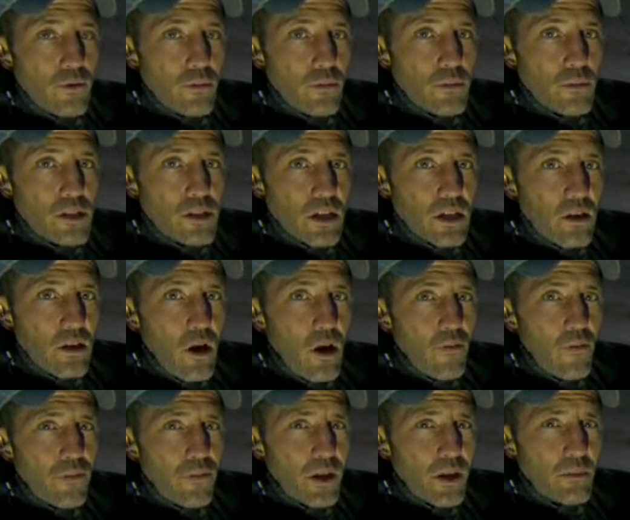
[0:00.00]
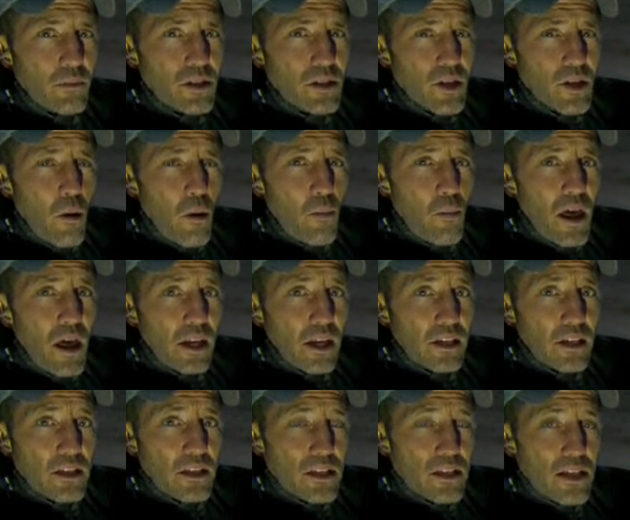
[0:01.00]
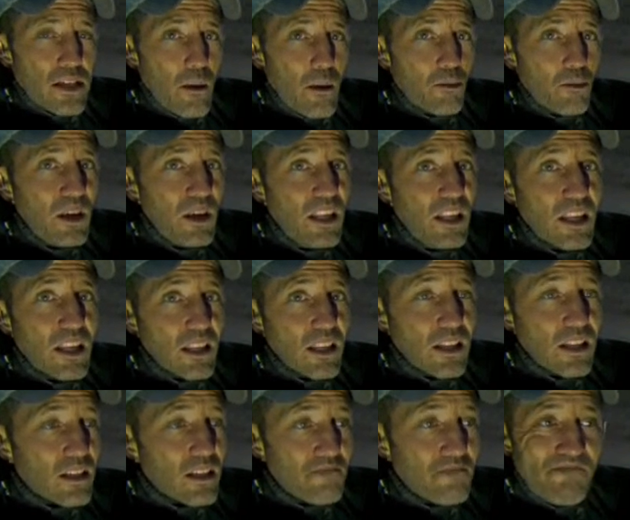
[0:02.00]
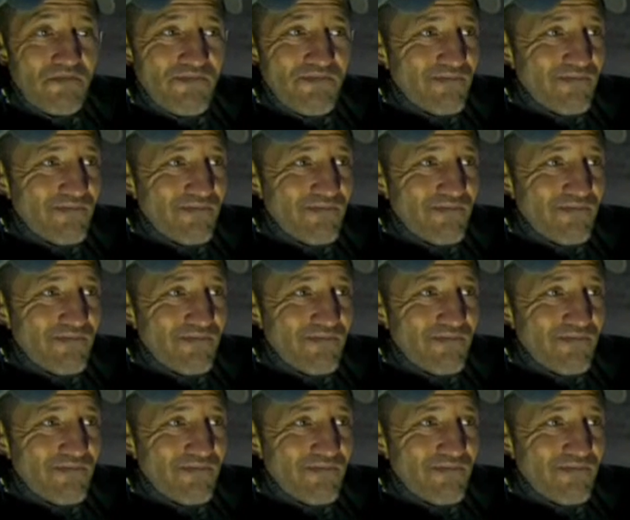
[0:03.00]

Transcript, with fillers: for the missing calf and they'd be so panicked and stampeding that